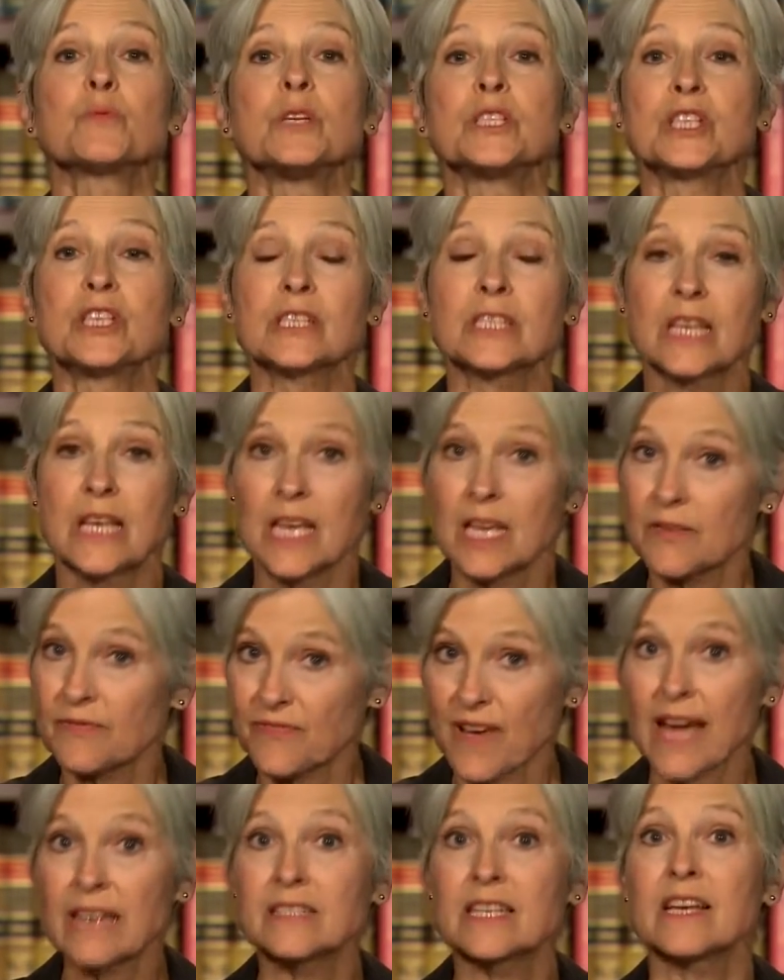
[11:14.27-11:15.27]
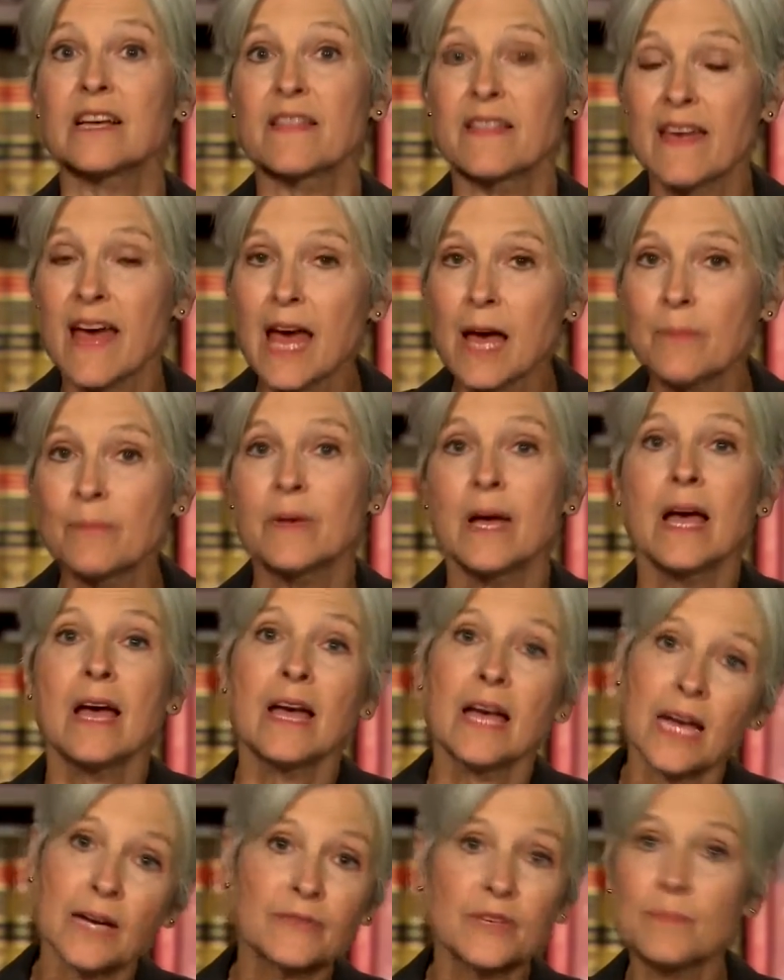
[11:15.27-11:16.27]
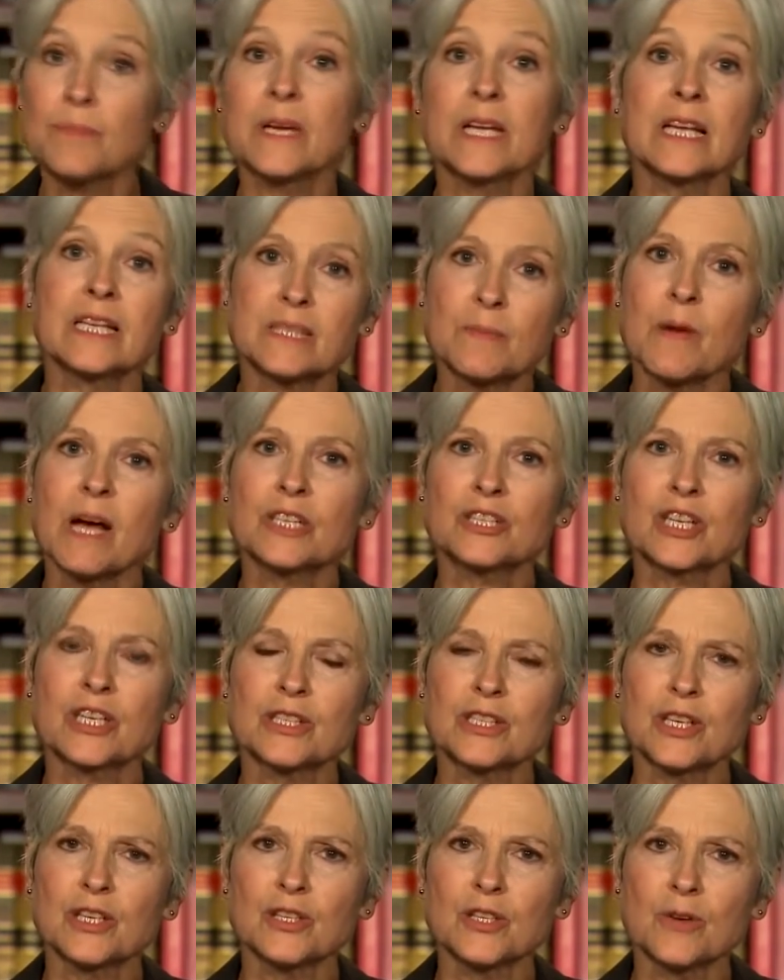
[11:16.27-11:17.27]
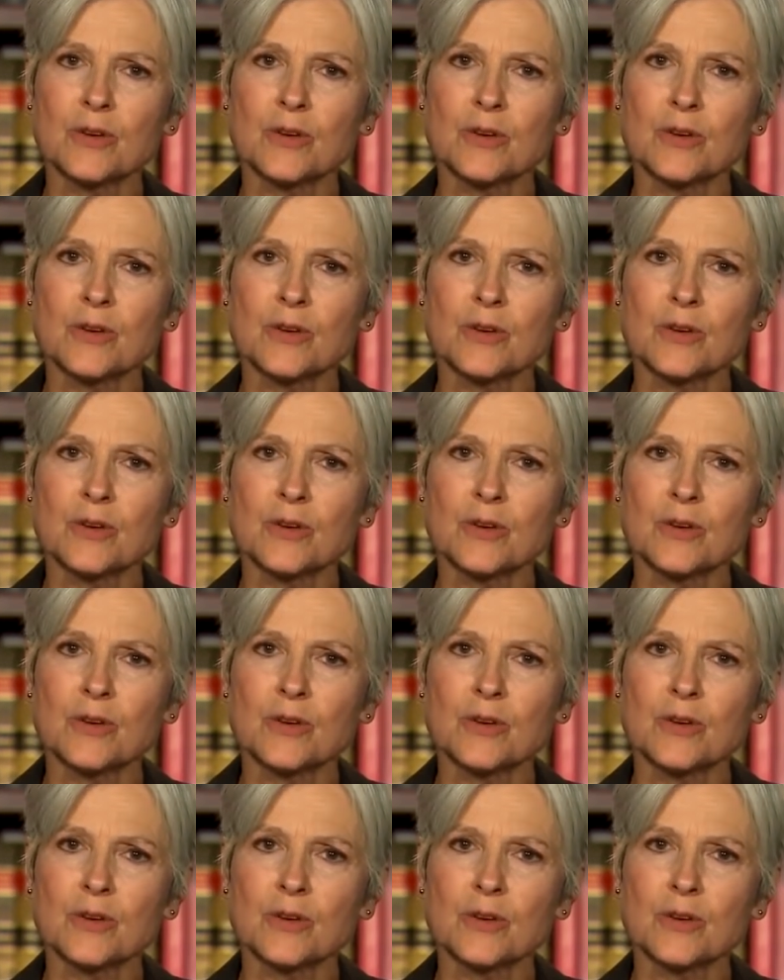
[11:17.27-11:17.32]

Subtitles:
which is affecting them every bit as much as the